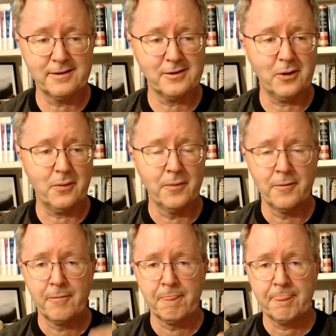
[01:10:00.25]
So,
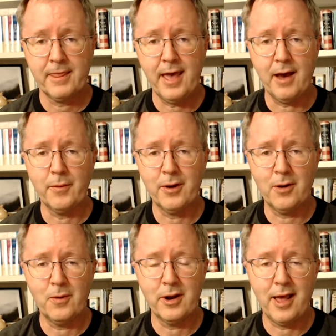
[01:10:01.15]
yeah, we
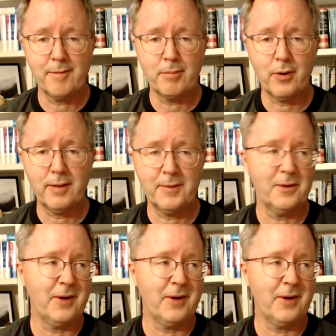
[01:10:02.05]
all want to have Bohemian